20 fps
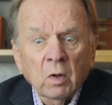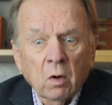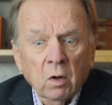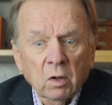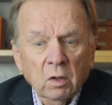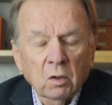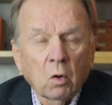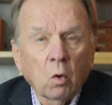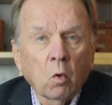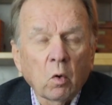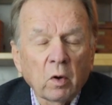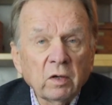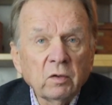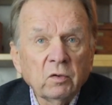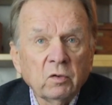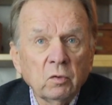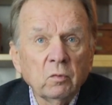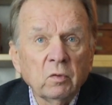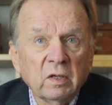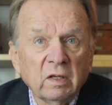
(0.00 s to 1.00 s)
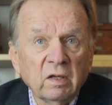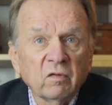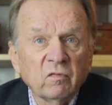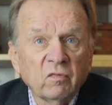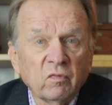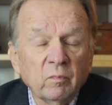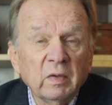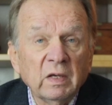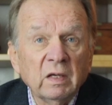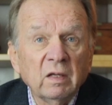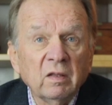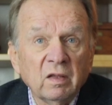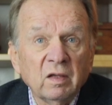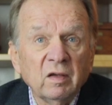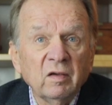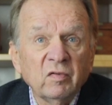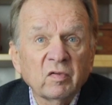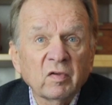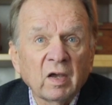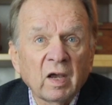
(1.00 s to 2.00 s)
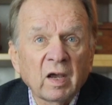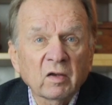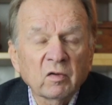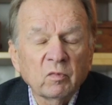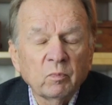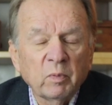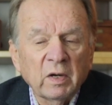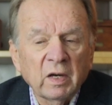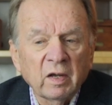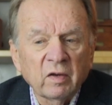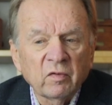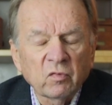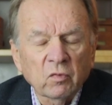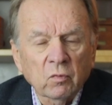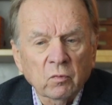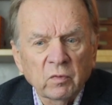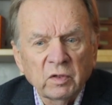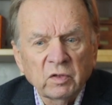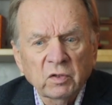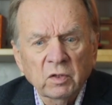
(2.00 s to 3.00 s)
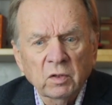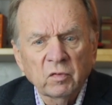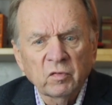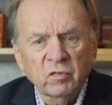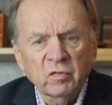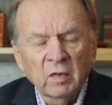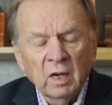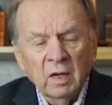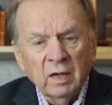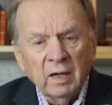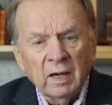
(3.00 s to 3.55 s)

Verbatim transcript: are going to give me these exponential returns.